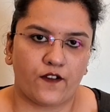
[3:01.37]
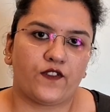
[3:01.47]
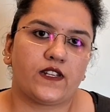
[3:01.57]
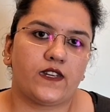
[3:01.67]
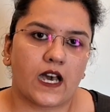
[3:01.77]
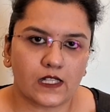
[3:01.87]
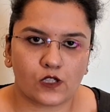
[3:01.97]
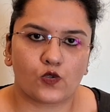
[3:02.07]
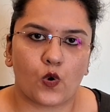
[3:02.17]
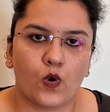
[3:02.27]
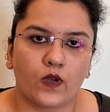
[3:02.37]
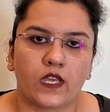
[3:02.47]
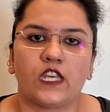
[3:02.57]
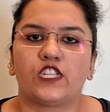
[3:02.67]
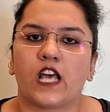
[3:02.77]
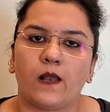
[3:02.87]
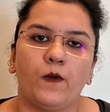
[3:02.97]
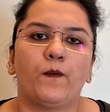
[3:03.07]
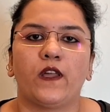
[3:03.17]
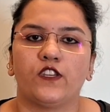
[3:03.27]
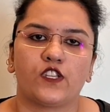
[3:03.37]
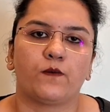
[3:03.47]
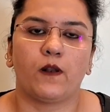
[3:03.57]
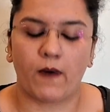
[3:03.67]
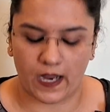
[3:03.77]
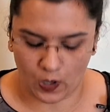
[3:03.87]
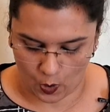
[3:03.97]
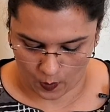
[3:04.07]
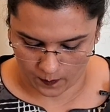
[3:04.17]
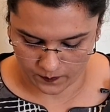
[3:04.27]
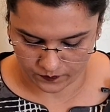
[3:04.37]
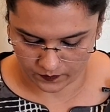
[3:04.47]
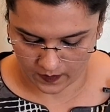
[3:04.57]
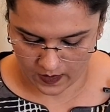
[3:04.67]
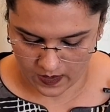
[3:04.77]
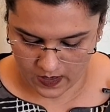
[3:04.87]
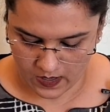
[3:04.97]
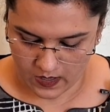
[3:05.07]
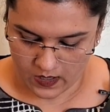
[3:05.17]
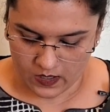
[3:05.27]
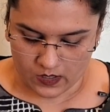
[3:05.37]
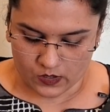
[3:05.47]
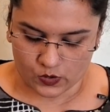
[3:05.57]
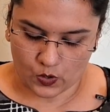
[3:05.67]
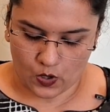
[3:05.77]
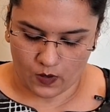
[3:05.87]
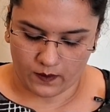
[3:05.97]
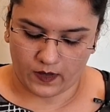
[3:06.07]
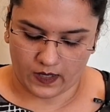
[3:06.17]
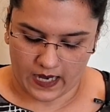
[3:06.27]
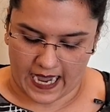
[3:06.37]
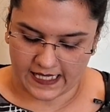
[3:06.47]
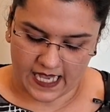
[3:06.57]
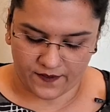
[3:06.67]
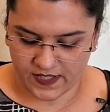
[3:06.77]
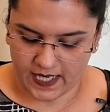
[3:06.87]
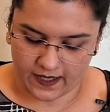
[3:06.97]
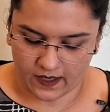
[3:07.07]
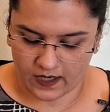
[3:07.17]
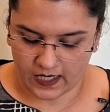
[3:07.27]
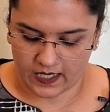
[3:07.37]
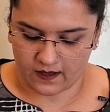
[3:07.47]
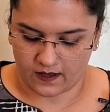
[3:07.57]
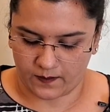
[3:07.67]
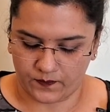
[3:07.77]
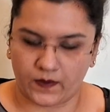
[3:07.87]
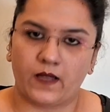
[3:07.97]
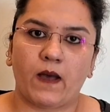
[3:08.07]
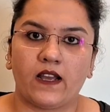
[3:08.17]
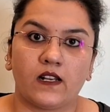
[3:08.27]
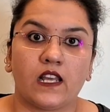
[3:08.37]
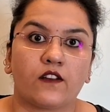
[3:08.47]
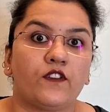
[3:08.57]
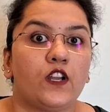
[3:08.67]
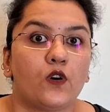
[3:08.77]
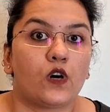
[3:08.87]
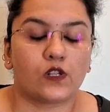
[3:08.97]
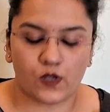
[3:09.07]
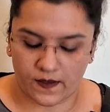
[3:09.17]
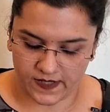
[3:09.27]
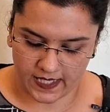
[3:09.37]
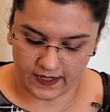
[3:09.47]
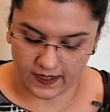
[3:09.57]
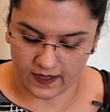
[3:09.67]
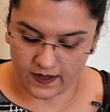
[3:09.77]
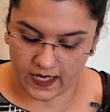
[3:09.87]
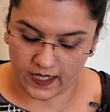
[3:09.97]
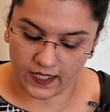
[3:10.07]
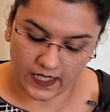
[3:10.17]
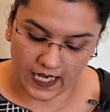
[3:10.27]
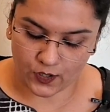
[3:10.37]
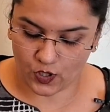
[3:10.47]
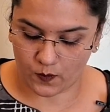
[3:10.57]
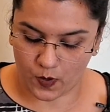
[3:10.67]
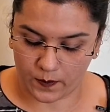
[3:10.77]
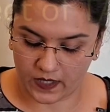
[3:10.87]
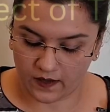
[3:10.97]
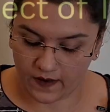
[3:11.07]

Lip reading: if he does so, he shall be punishable by law. So as I have stated earlier, in my earlier video also I have stated that intellectual property